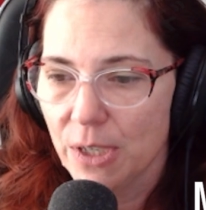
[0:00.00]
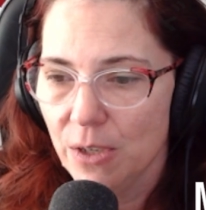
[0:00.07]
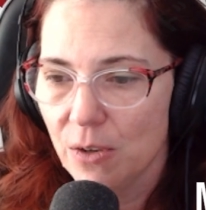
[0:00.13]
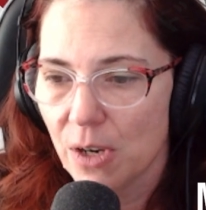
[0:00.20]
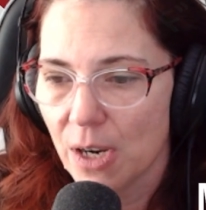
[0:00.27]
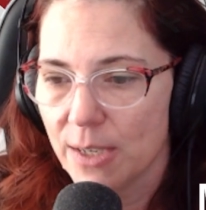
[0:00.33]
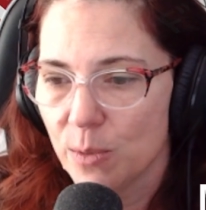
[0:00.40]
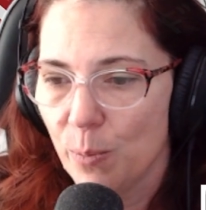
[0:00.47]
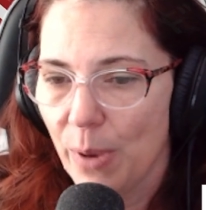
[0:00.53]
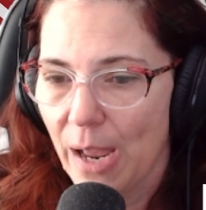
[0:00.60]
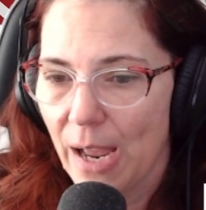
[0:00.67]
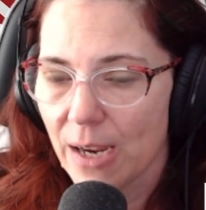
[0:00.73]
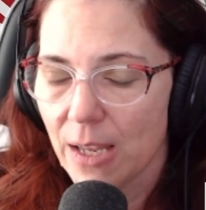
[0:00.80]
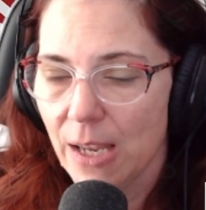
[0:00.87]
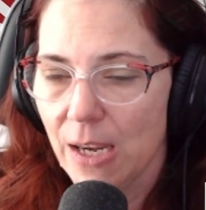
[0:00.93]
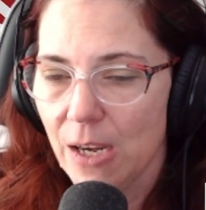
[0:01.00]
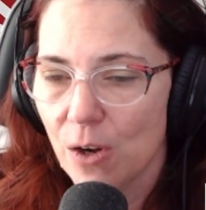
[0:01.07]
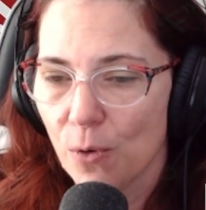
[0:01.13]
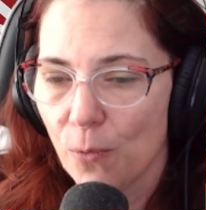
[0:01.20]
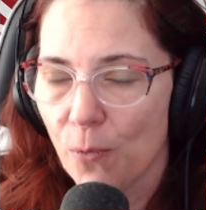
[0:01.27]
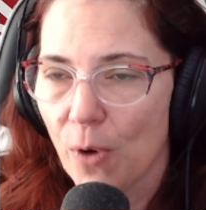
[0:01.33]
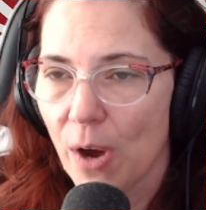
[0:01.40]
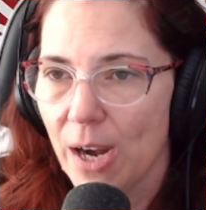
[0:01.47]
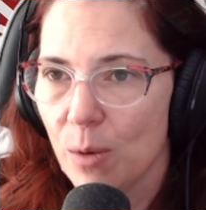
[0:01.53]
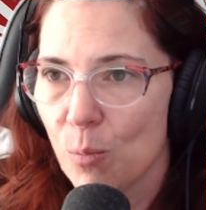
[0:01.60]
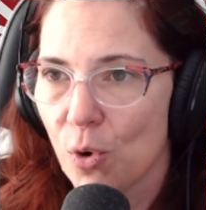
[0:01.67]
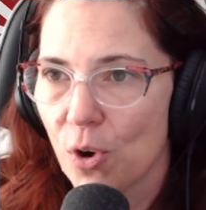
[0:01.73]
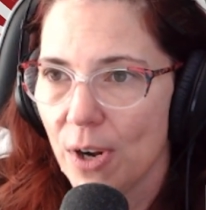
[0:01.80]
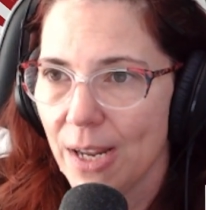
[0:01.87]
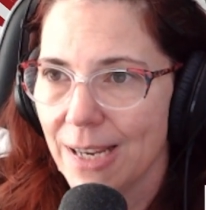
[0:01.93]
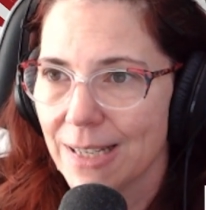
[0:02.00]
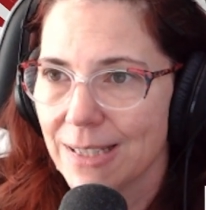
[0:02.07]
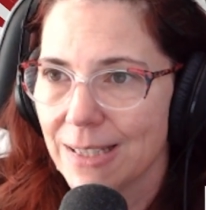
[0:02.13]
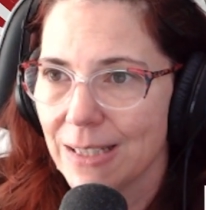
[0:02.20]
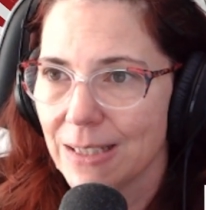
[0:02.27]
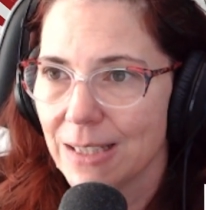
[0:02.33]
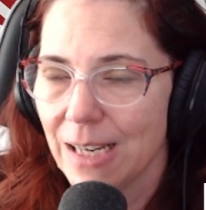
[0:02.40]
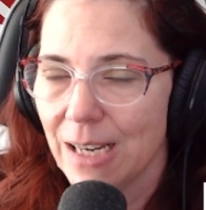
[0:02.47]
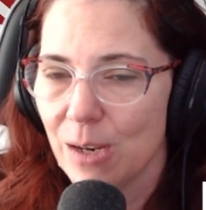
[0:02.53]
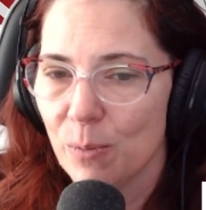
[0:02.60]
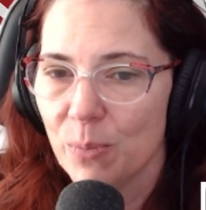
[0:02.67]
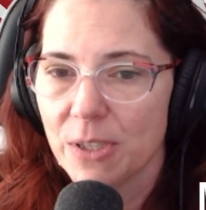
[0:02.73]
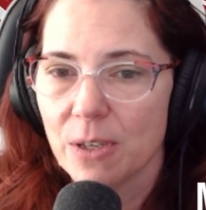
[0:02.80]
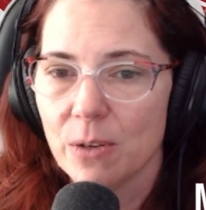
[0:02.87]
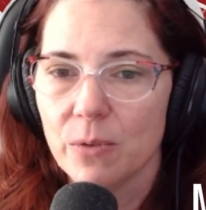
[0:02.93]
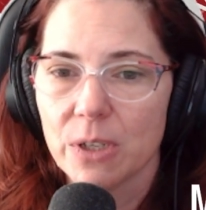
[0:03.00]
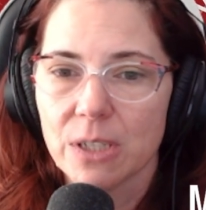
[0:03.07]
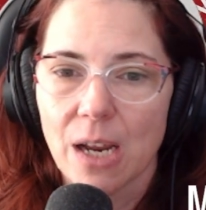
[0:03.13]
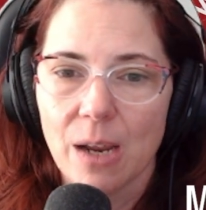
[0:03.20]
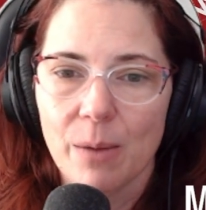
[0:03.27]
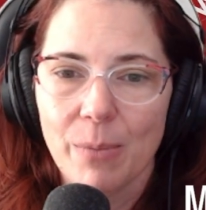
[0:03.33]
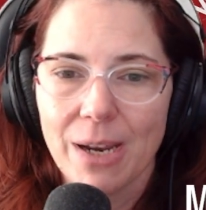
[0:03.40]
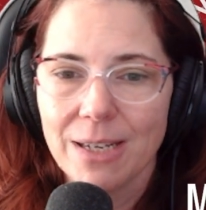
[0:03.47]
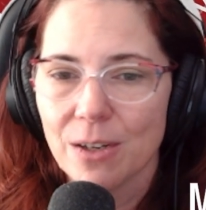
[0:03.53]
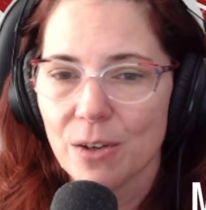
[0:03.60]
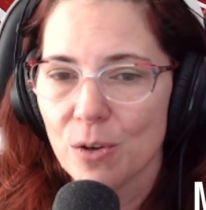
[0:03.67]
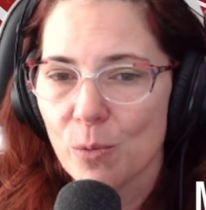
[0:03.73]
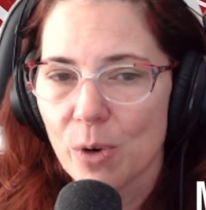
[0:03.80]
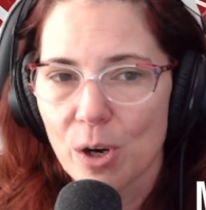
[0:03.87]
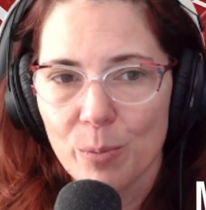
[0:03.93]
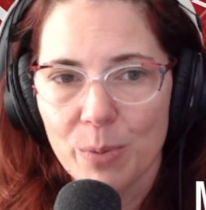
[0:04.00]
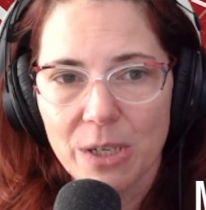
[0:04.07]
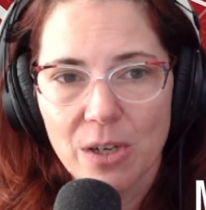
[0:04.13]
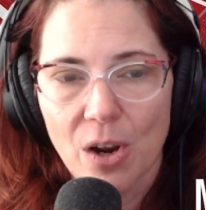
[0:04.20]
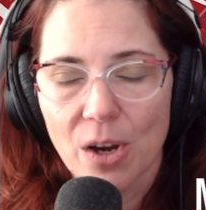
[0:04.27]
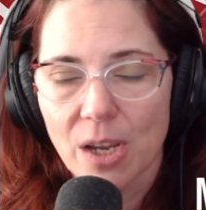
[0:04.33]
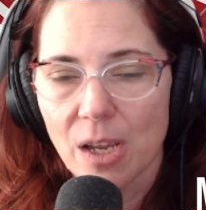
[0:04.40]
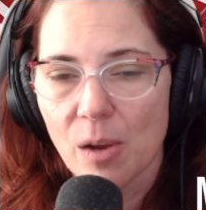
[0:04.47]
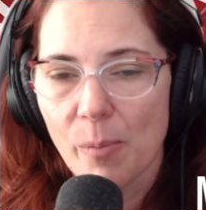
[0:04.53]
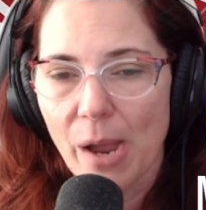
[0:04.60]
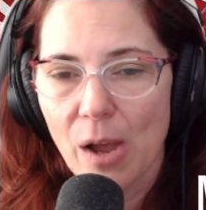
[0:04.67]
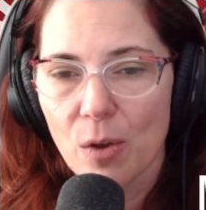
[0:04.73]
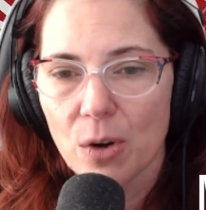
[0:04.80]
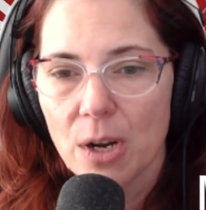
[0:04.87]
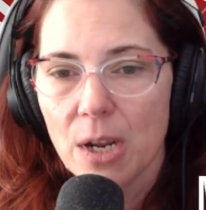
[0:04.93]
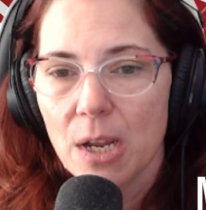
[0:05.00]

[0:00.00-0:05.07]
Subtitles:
you guys back here Friday morning at 6 a.m. Pacific time. I don't know what I'll be talking about.